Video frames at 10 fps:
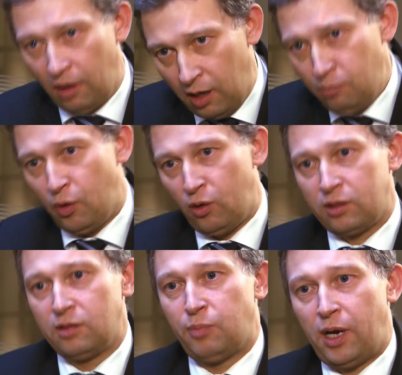
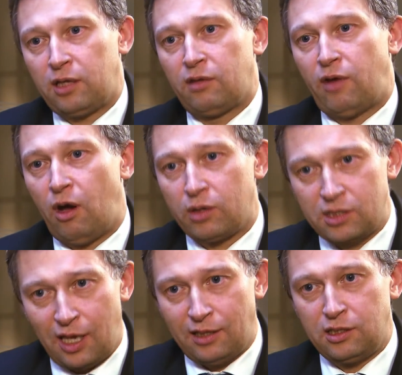important part of our
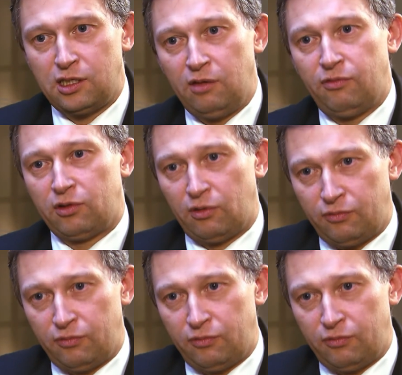strategy for the